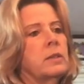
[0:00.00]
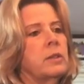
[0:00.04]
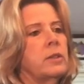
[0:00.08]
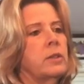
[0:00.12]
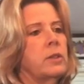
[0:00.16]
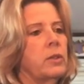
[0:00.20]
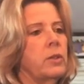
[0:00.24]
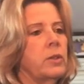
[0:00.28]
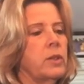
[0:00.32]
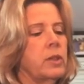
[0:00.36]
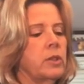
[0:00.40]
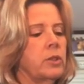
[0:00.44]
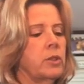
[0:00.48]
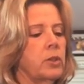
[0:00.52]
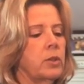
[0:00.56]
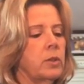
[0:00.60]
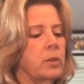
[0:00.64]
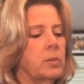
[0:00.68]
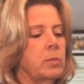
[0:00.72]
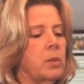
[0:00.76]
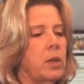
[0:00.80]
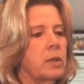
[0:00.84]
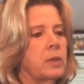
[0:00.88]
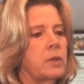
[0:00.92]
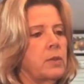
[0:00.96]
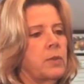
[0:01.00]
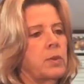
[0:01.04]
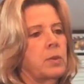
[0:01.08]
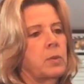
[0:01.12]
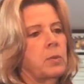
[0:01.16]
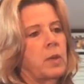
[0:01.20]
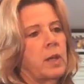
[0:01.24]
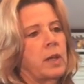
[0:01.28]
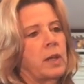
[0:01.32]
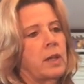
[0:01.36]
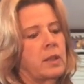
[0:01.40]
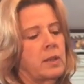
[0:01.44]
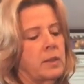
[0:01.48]
you can turn them all different
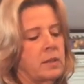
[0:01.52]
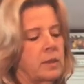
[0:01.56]
ways.